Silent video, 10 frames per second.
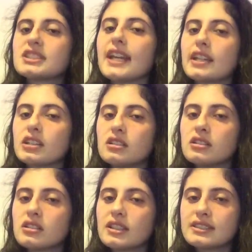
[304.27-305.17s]
a
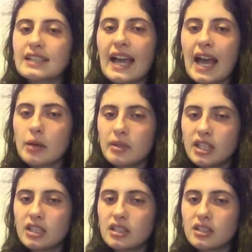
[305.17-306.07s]
cycle, it's a
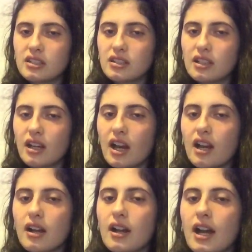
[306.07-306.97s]
habit.
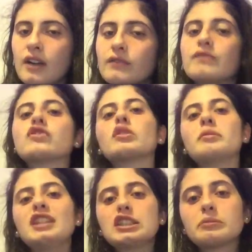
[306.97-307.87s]
For
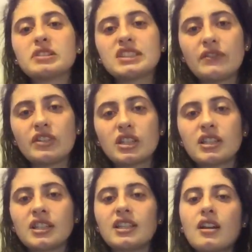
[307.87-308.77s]
me
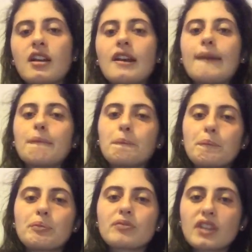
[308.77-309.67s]
specifically,
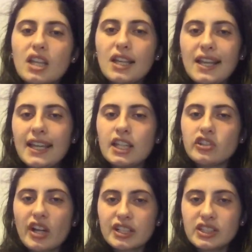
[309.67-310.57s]

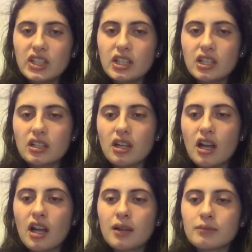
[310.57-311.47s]
anorexia
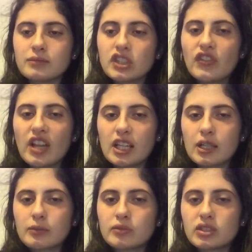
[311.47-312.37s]

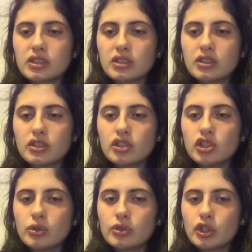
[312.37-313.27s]
developed
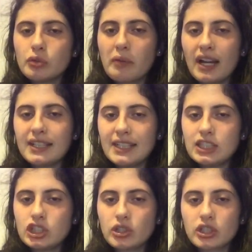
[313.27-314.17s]
due to my
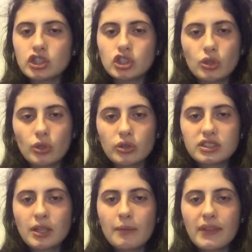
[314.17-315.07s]
need to control
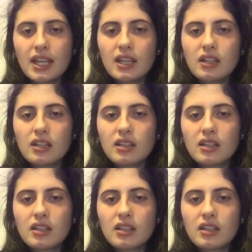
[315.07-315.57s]
something,